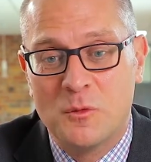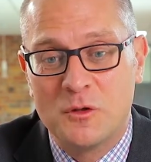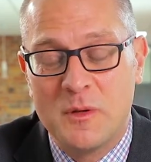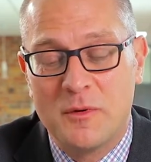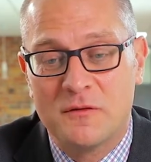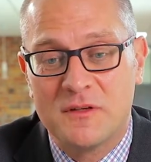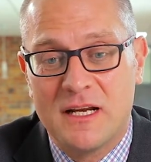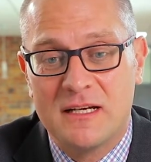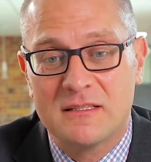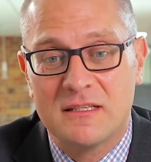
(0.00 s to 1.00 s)
most people often
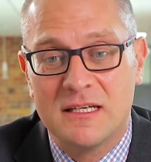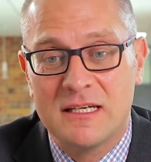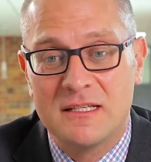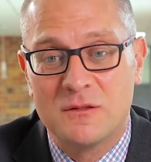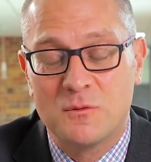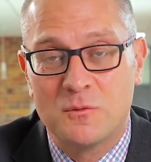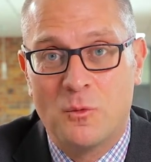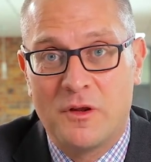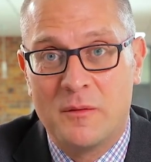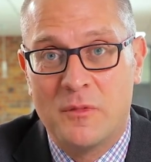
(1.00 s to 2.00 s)
ask is
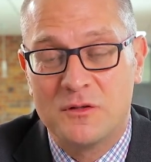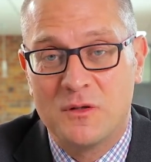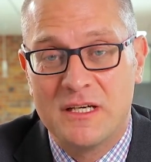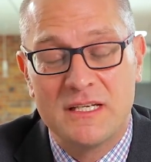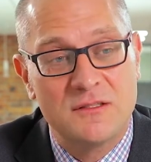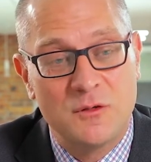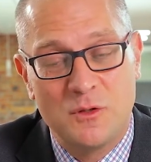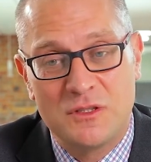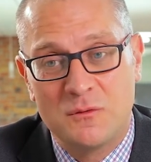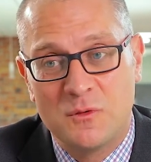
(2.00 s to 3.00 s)
what that module is. So
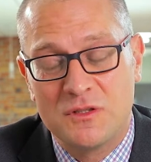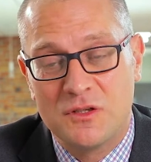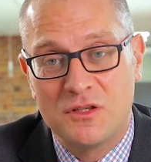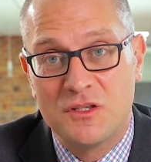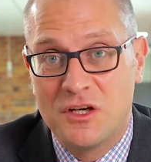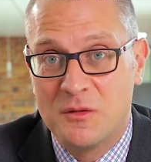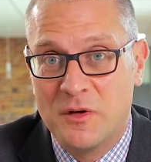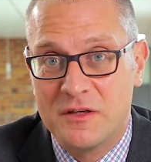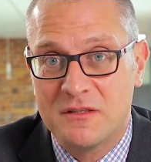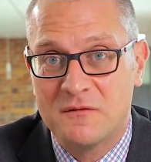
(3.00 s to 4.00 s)
we study turning
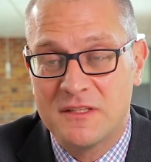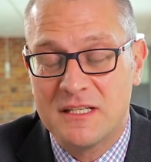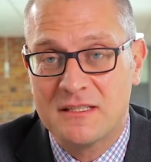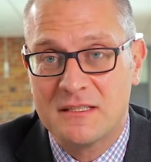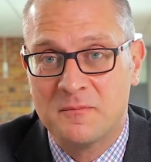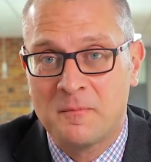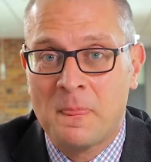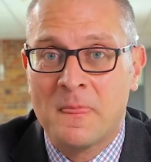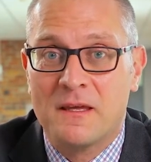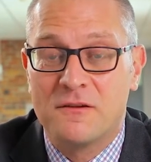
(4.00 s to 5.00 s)
points in physics.
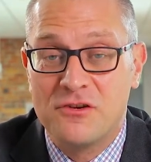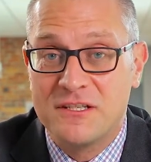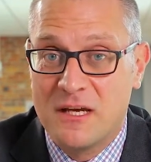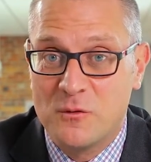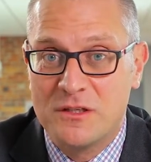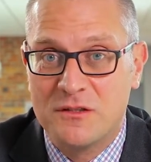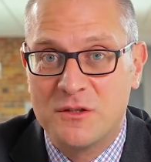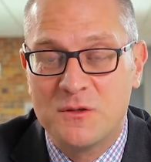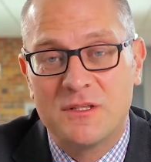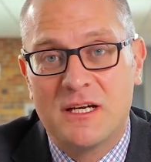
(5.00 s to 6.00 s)
The reason that we
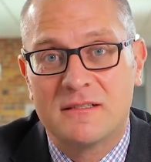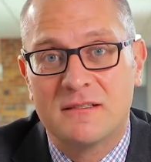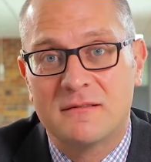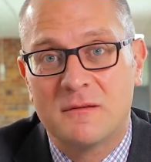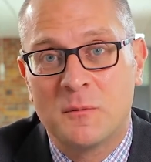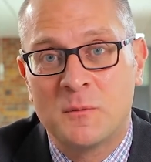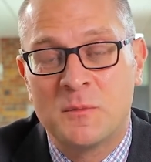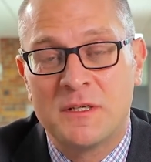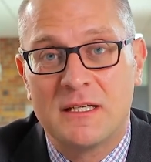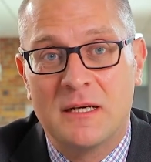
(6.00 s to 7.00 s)
chose that
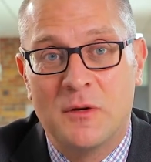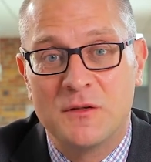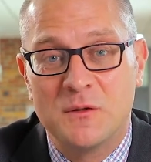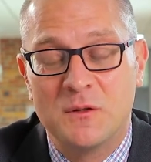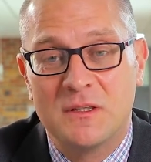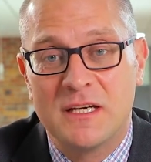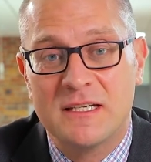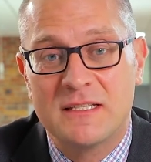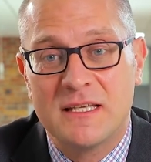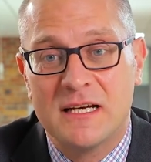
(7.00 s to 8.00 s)
particular module
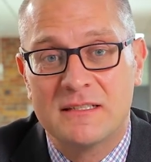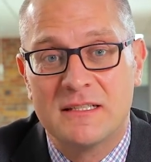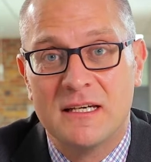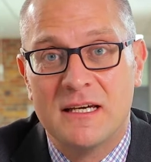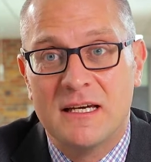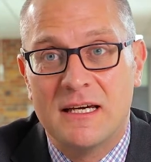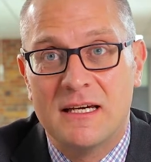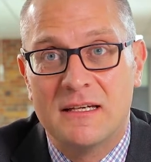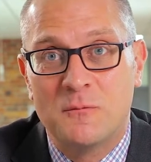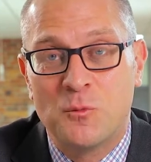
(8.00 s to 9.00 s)
is that
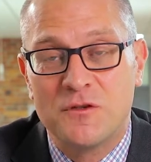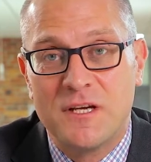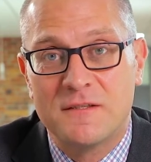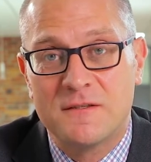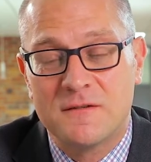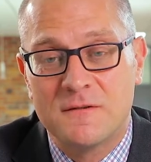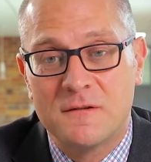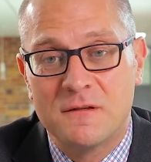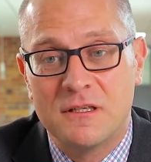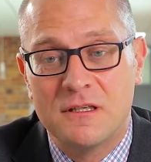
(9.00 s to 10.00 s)
it presents
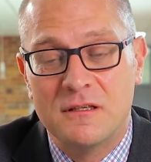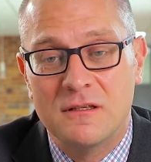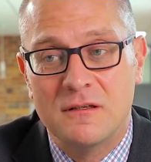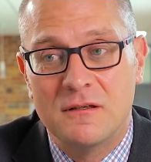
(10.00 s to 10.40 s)
the